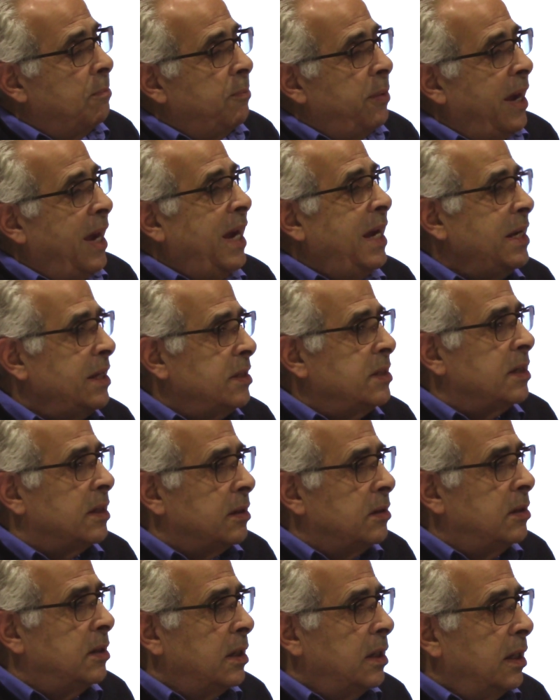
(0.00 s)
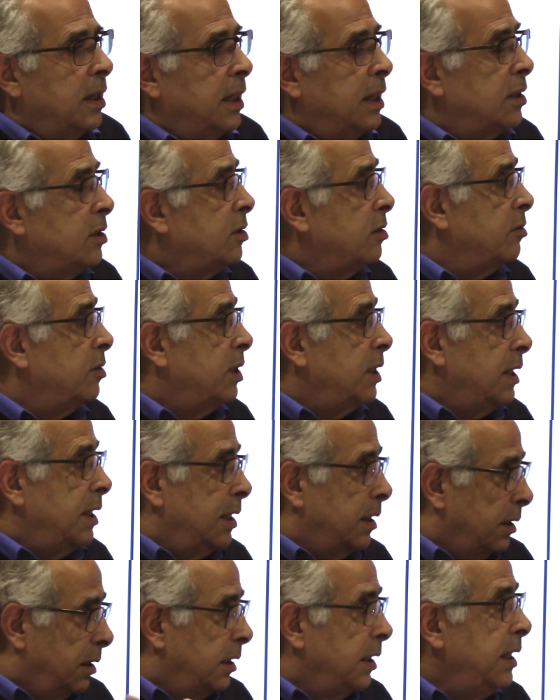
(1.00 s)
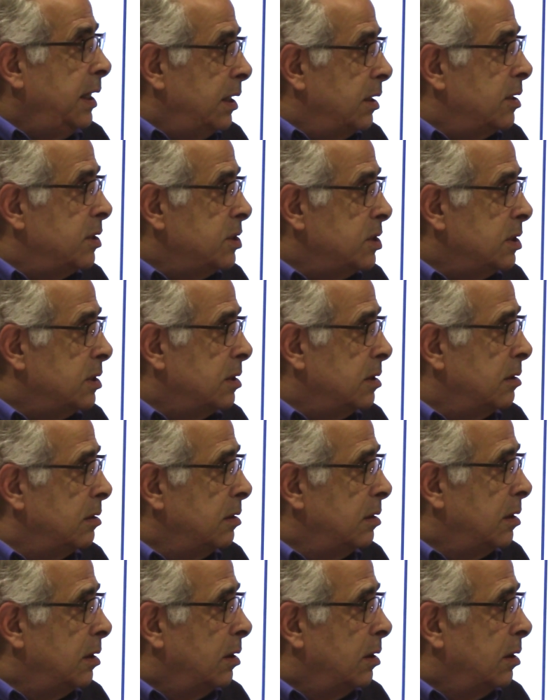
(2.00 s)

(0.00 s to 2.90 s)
painted into the elitist,